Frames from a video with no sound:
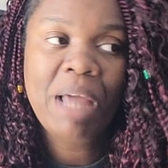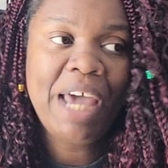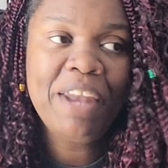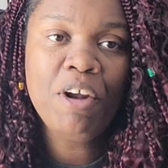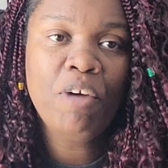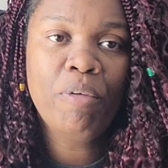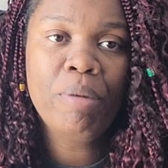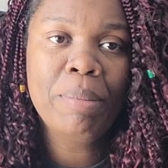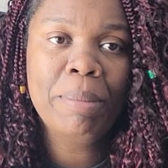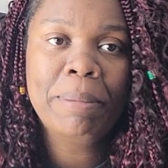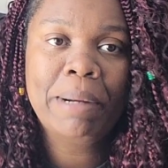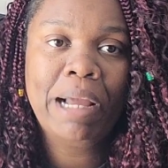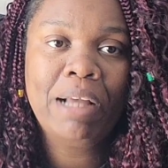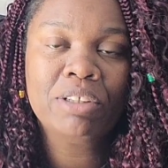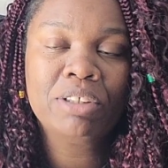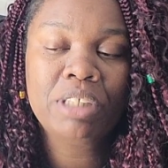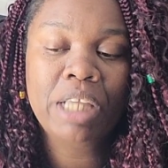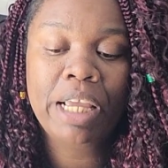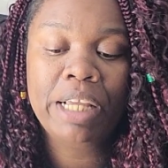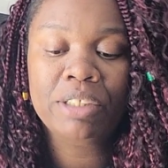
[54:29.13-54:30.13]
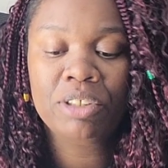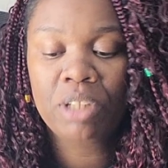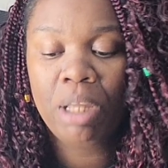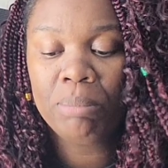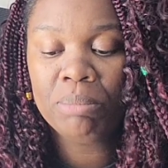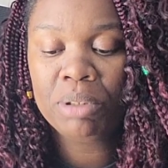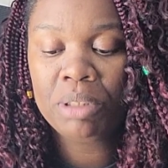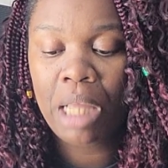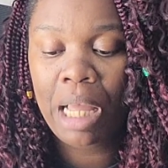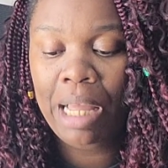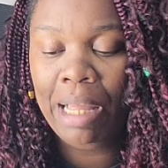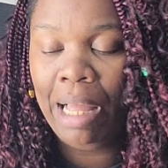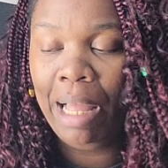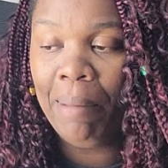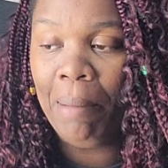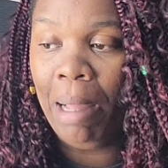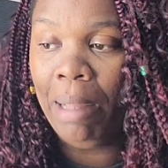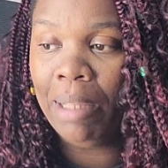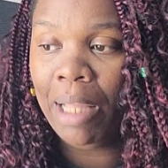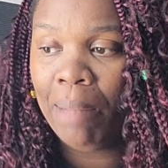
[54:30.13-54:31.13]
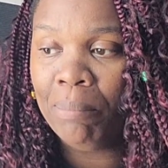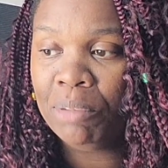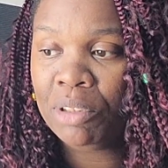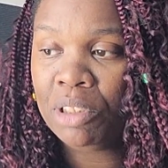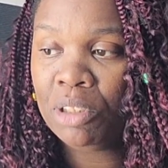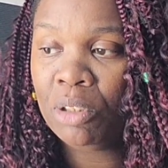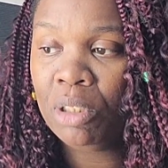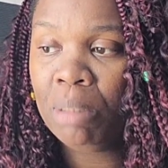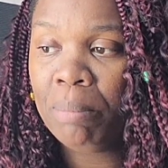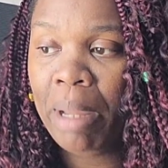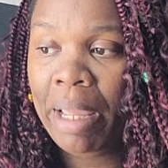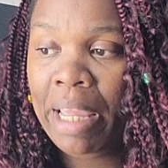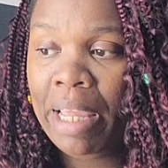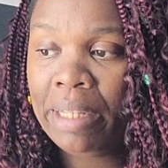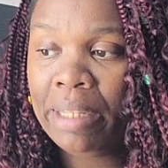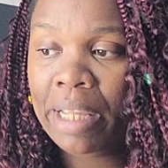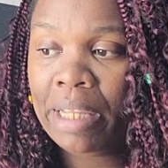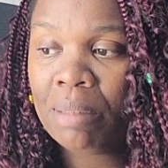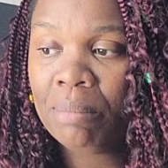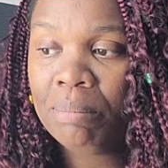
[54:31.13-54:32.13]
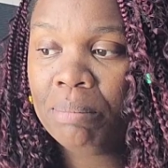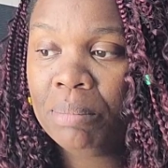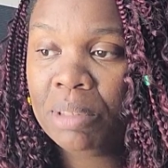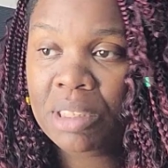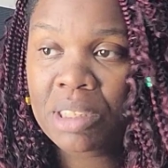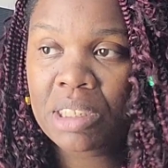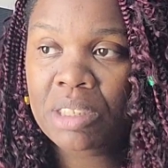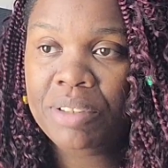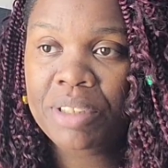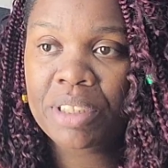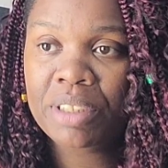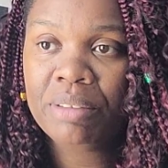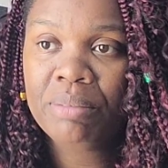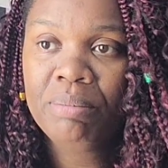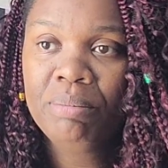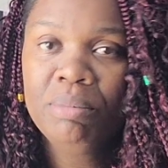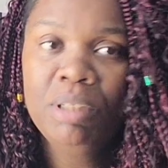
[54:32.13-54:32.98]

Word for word: I don't remember how to say it, so I'm I, I, I'm still in my head like Mysteria.